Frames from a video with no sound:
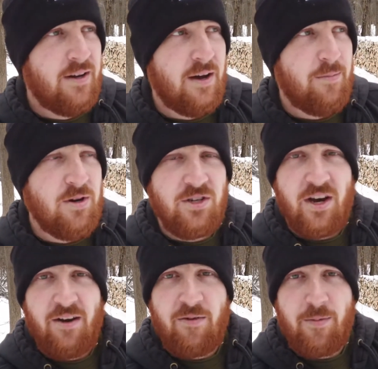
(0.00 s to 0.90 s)
I
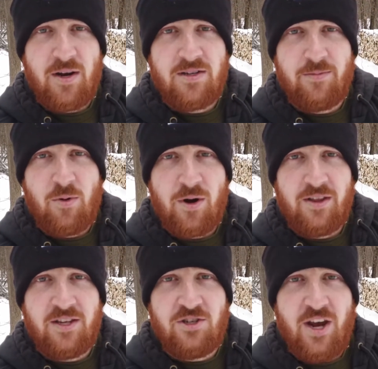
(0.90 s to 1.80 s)
appreciate everybody
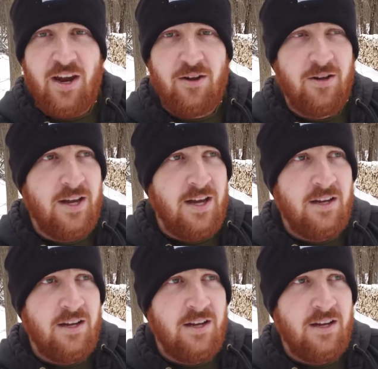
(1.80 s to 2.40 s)
supporting the channel.